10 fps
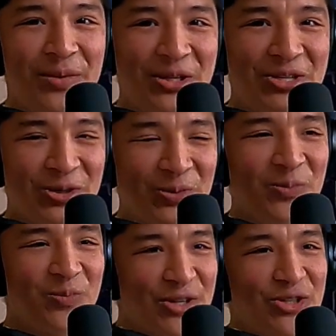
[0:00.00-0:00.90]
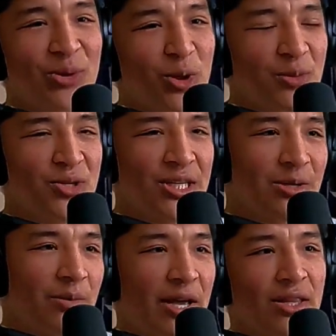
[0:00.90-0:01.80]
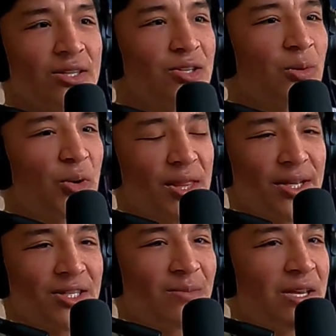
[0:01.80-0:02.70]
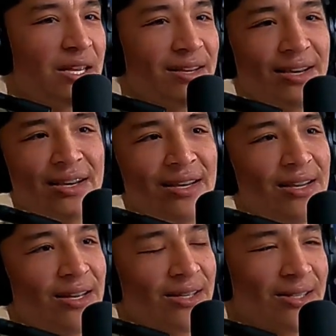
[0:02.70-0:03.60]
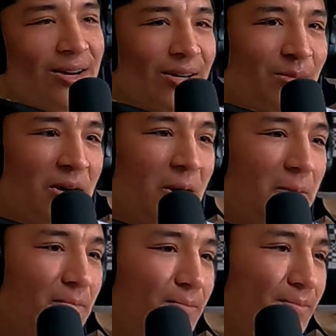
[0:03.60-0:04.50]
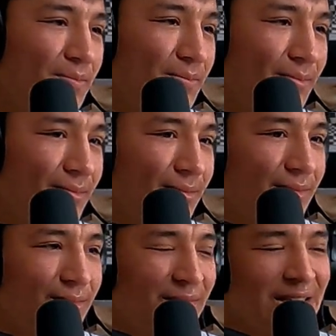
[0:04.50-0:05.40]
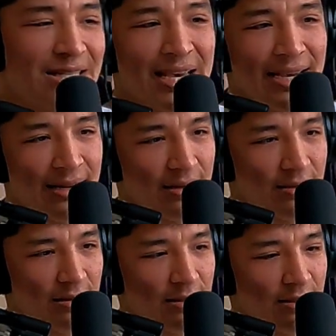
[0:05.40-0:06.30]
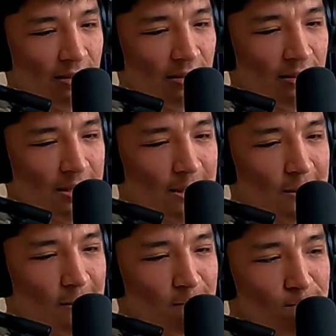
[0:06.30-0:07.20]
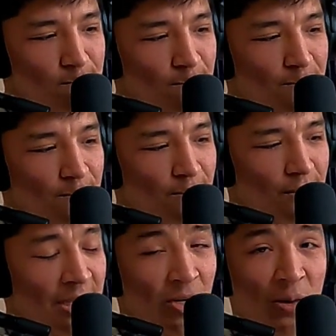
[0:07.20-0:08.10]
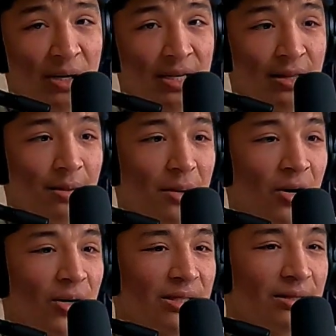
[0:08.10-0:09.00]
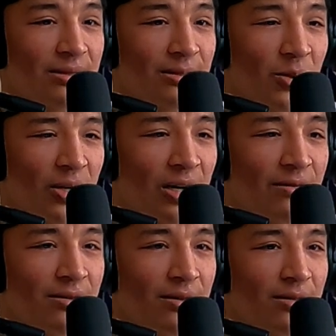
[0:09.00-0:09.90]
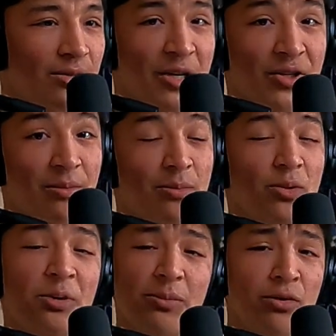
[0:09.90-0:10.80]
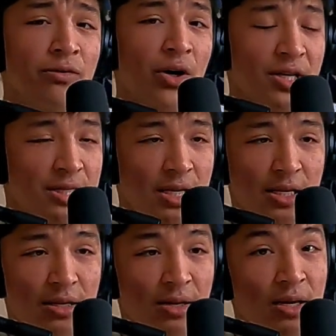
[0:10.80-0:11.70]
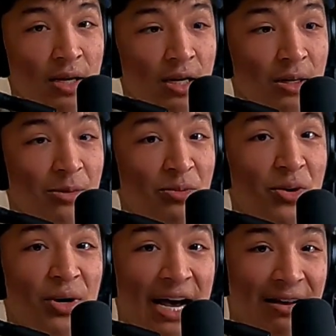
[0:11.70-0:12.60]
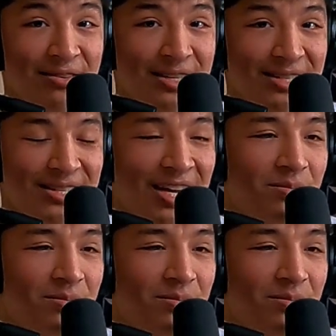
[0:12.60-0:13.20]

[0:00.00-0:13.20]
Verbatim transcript: I mean, there's still there's still more music to be made. There's still more things to be talked about, said, um, and I hope I get them on more often. Especially people people we've already seen, people you haven't.